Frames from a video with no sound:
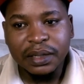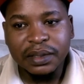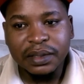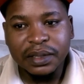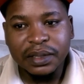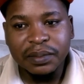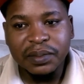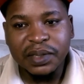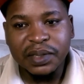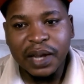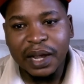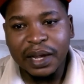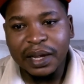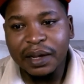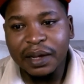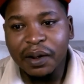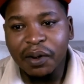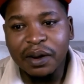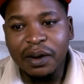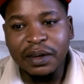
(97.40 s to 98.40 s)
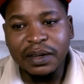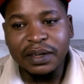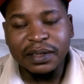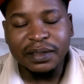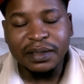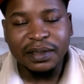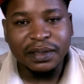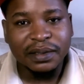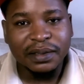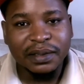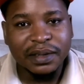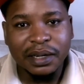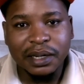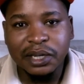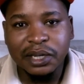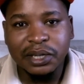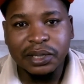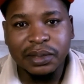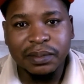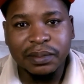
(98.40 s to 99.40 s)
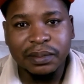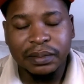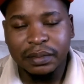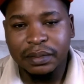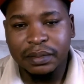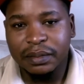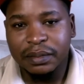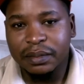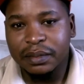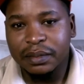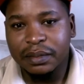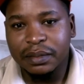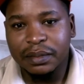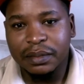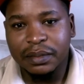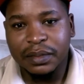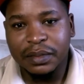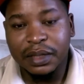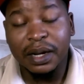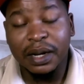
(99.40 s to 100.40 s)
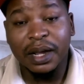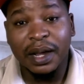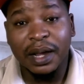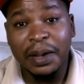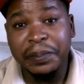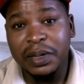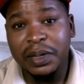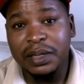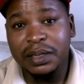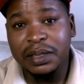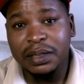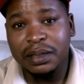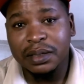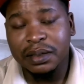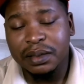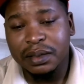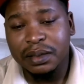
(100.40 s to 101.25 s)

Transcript: it seems like all these things are random that are happening.